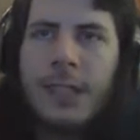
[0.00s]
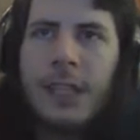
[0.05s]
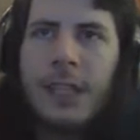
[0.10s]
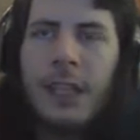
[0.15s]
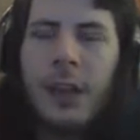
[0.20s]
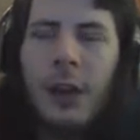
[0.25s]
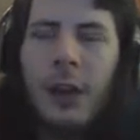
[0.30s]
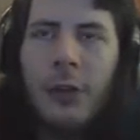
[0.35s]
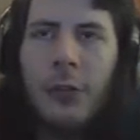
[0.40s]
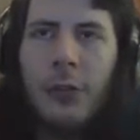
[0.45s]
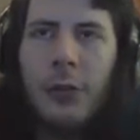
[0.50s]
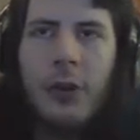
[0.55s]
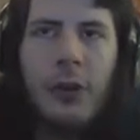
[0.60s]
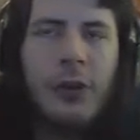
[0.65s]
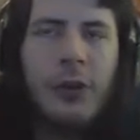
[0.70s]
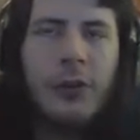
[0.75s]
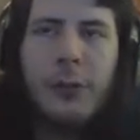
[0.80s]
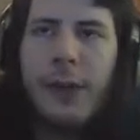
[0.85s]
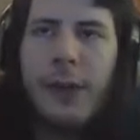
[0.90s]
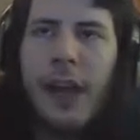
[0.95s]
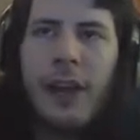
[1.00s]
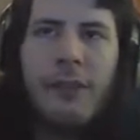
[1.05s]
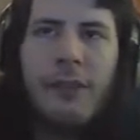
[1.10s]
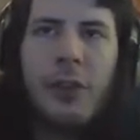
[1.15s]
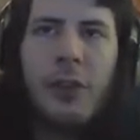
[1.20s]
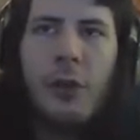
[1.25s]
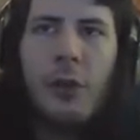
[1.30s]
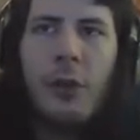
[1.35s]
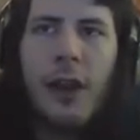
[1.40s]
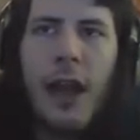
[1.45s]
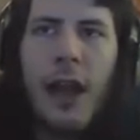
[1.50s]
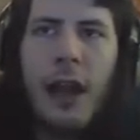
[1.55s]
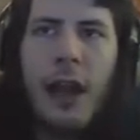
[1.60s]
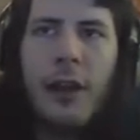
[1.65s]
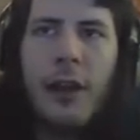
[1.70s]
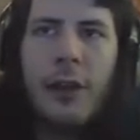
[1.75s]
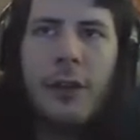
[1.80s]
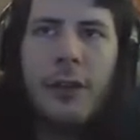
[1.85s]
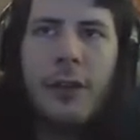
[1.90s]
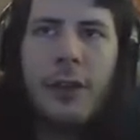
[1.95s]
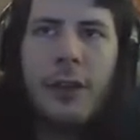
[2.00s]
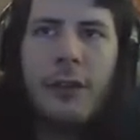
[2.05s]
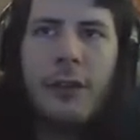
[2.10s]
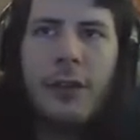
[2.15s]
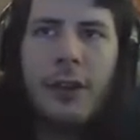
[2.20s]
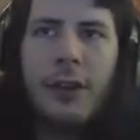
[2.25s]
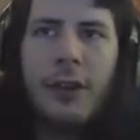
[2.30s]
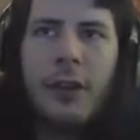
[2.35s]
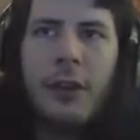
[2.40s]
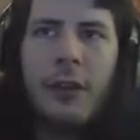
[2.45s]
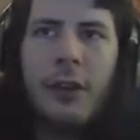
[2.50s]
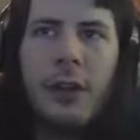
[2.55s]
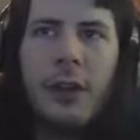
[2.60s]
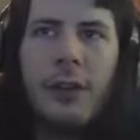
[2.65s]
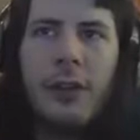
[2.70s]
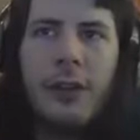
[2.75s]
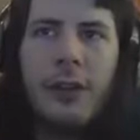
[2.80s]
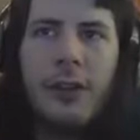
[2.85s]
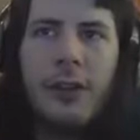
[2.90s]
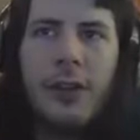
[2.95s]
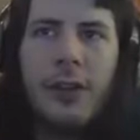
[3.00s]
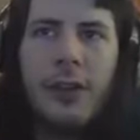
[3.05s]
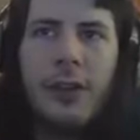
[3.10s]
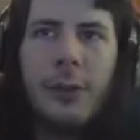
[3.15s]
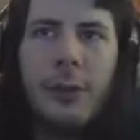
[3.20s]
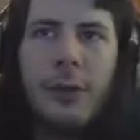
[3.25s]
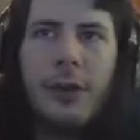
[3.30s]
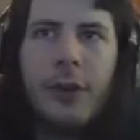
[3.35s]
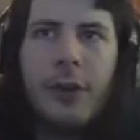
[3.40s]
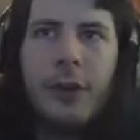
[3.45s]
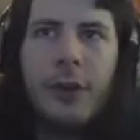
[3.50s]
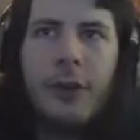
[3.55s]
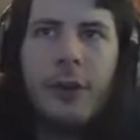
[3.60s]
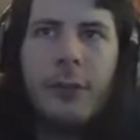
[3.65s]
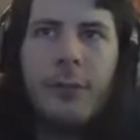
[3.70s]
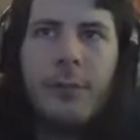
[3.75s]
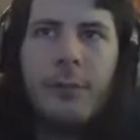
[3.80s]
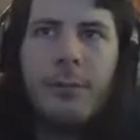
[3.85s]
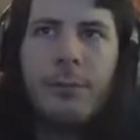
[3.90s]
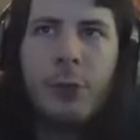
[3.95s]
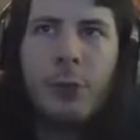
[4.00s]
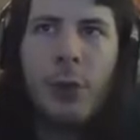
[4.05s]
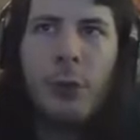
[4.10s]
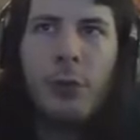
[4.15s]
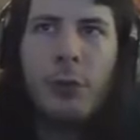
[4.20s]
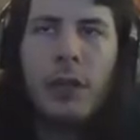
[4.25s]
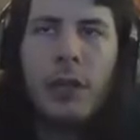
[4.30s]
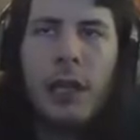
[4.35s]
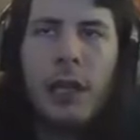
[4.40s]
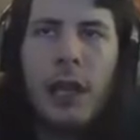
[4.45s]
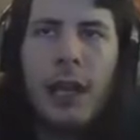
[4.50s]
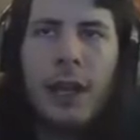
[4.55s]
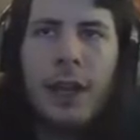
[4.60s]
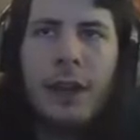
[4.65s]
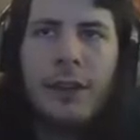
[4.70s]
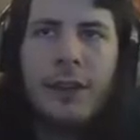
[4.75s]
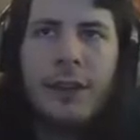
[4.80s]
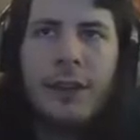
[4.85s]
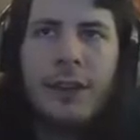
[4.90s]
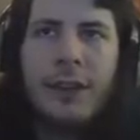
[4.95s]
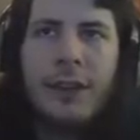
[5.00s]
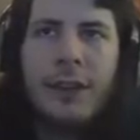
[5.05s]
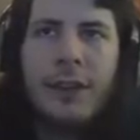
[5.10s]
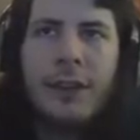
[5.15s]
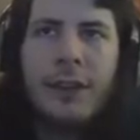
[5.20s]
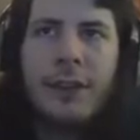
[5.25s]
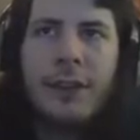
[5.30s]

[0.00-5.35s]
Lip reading: It also occurs to me I have no way out of the infinite hallway if this doesn't work. So I'm glad I saved.